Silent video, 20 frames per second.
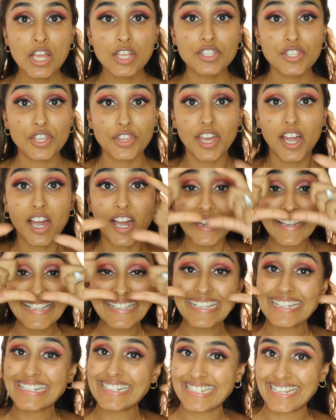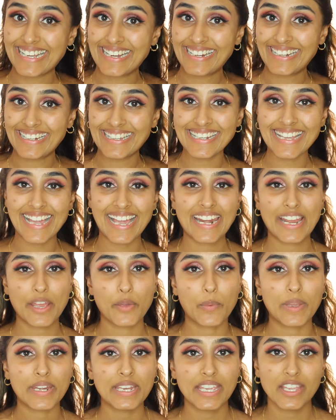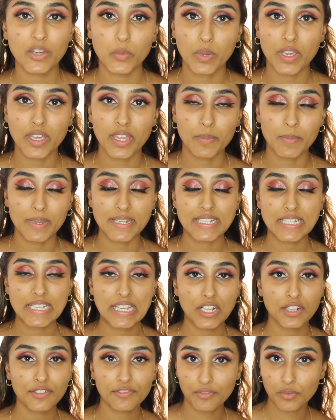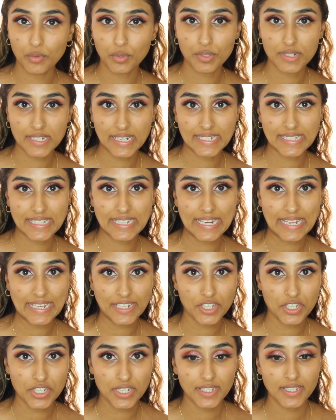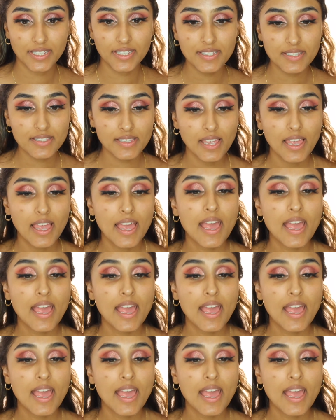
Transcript: So the eyes are done and I went in with my TL4 Tatty Lashes